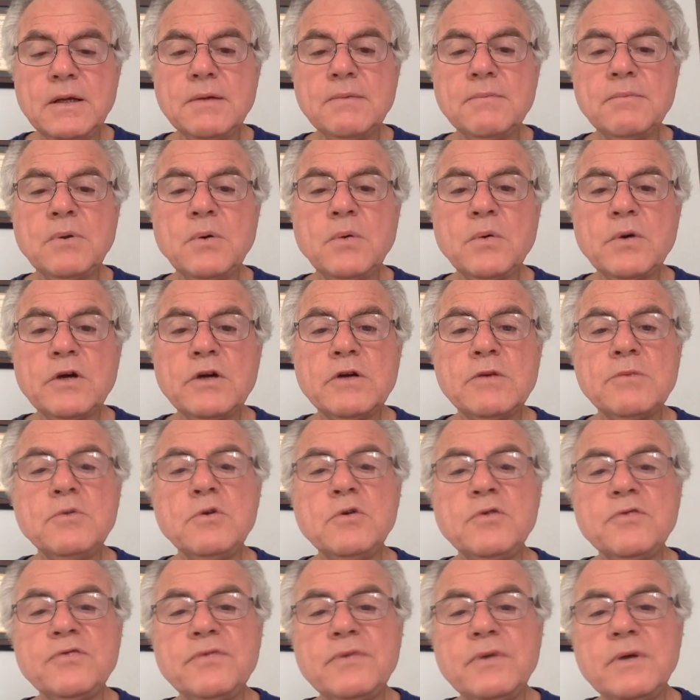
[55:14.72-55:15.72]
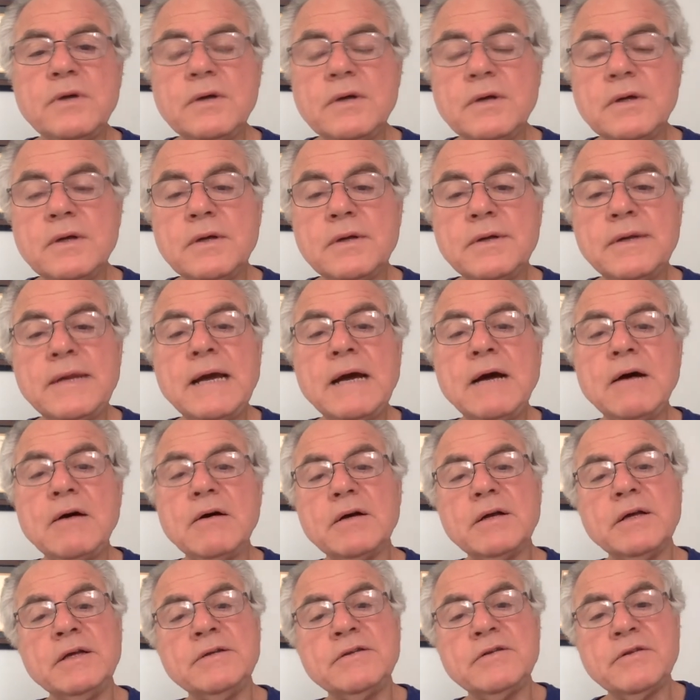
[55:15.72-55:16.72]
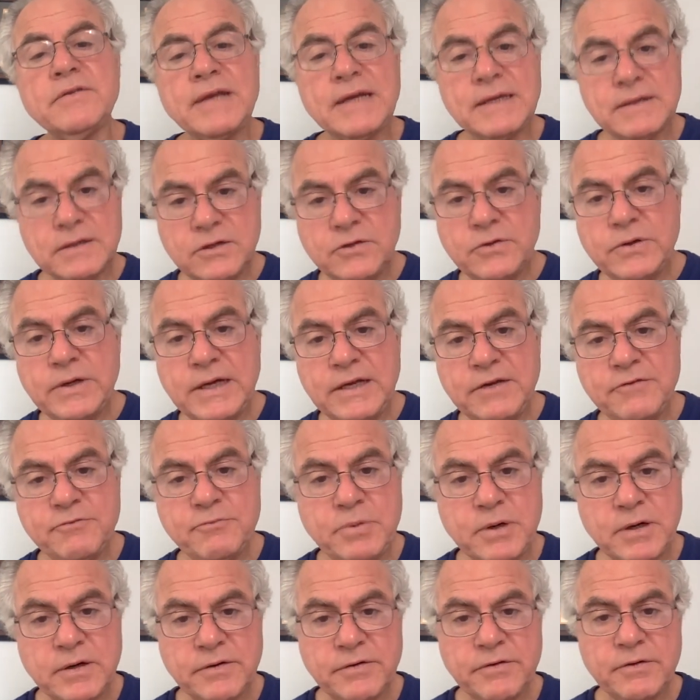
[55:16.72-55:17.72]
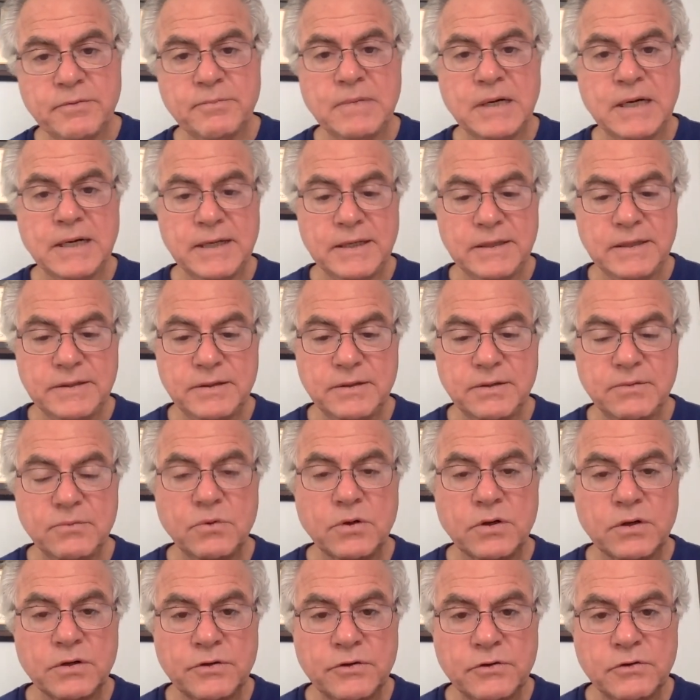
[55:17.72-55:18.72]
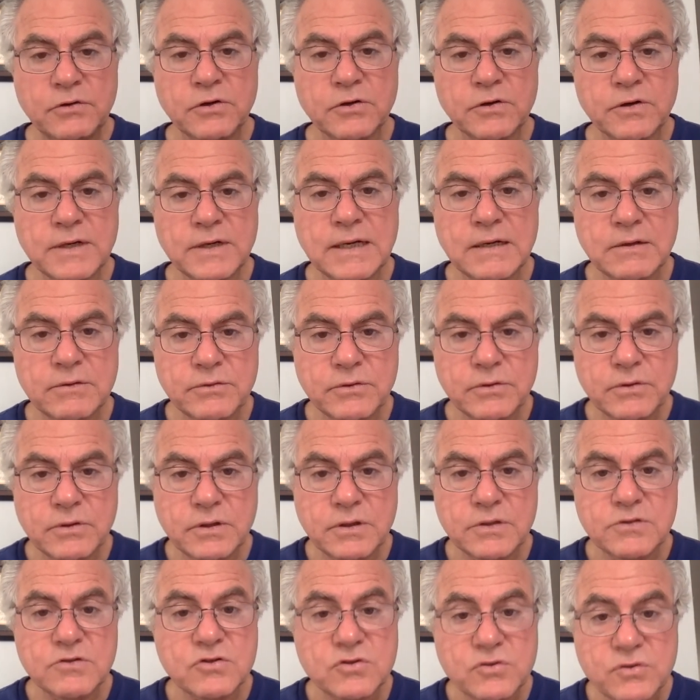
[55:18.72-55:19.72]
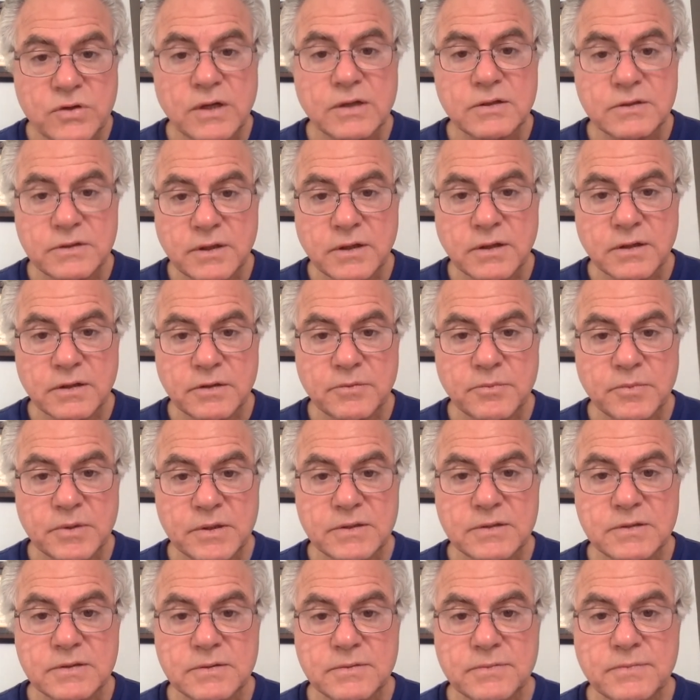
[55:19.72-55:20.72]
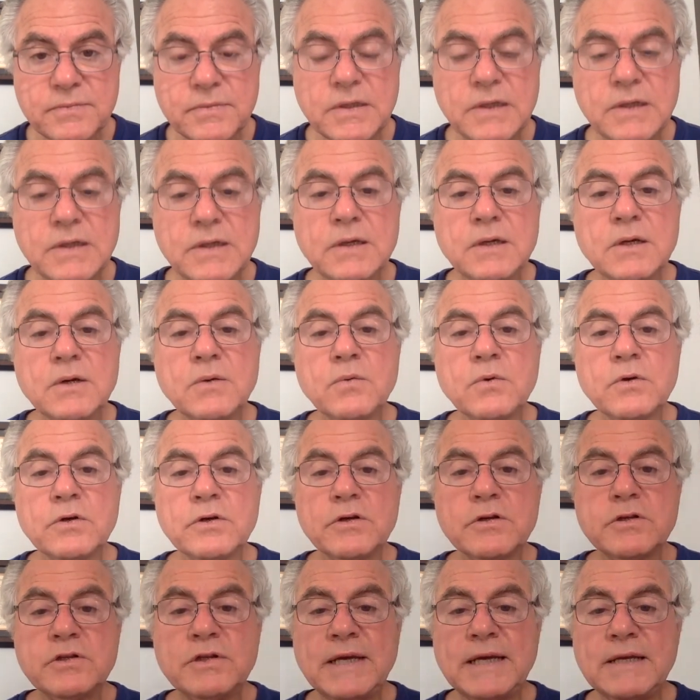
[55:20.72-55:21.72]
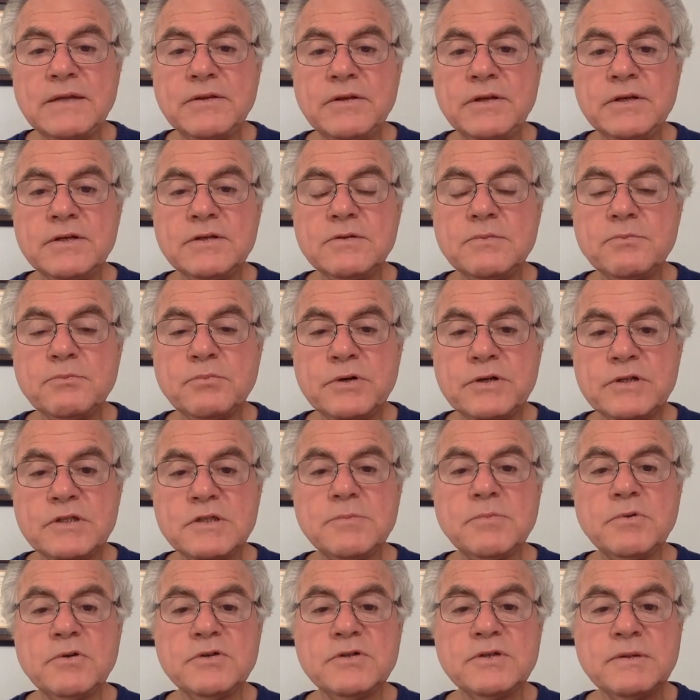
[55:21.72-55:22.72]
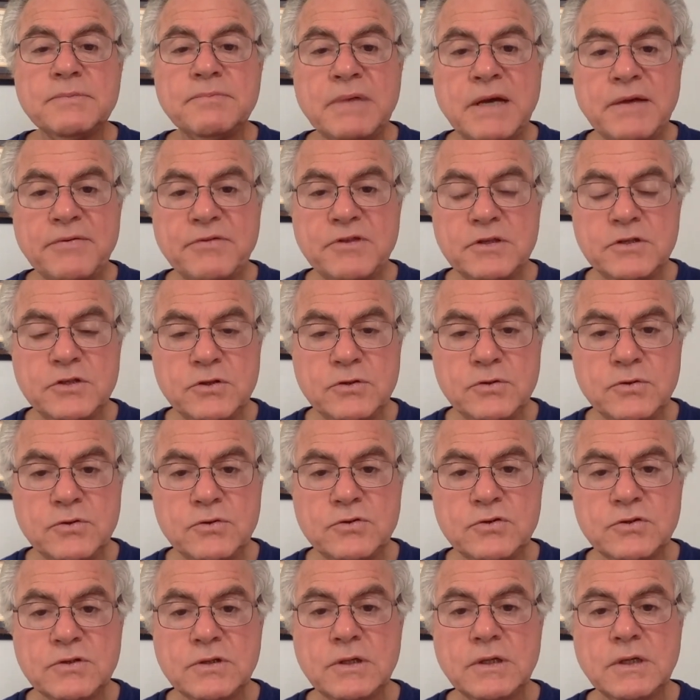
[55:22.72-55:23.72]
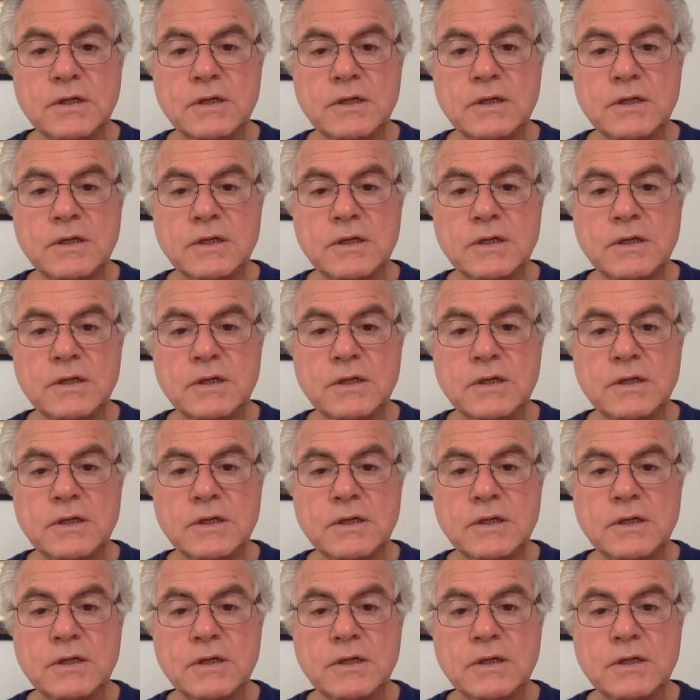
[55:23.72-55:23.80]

But we're going to move now into that creative part of the mind where you learn how to construct arguments. We're going to take these principles and methods used